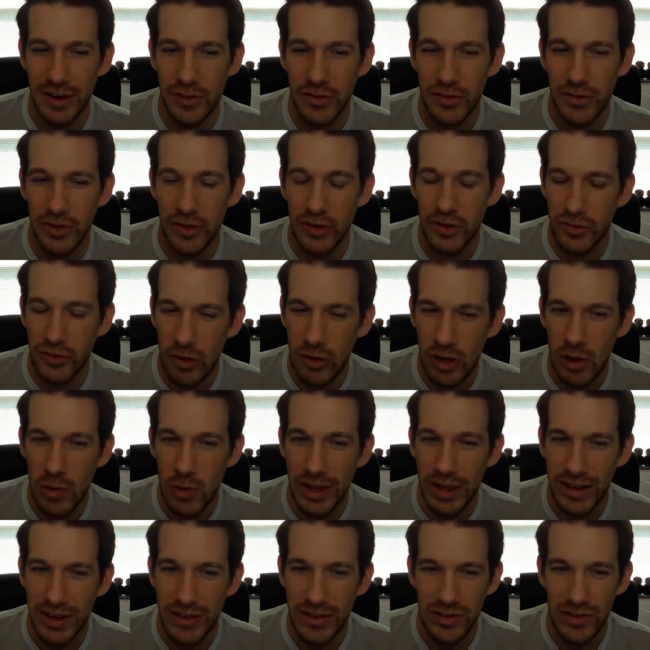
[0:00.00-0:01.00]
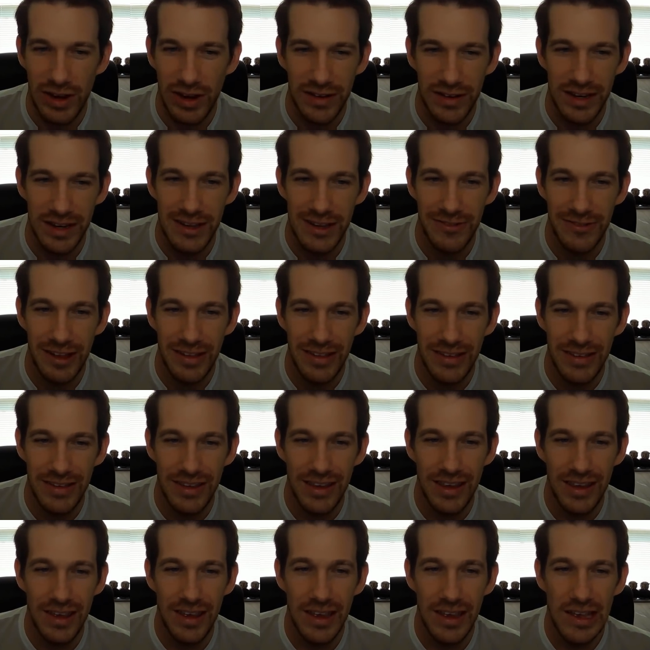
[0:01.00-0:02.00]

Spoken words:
or the solo condition on defense.